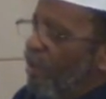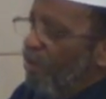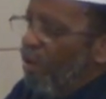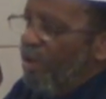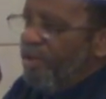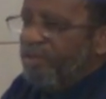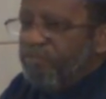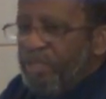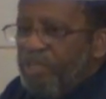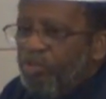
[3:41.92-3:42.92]
Allah
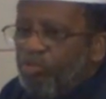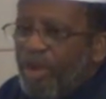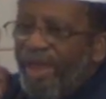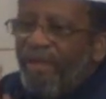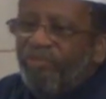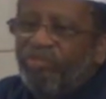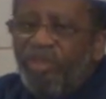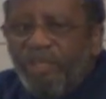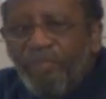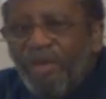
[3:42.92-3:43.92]
has made you have
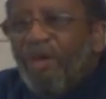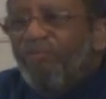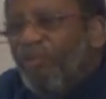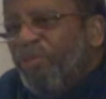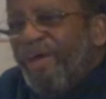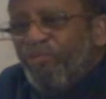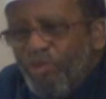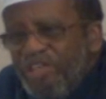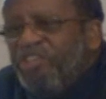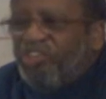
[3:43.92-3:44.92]
sleep for that
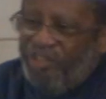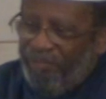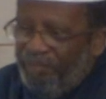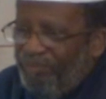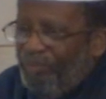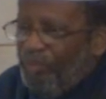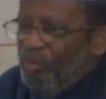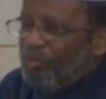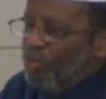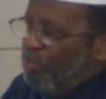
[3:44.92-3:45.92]
reason,
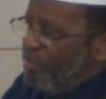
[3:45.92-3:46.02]
to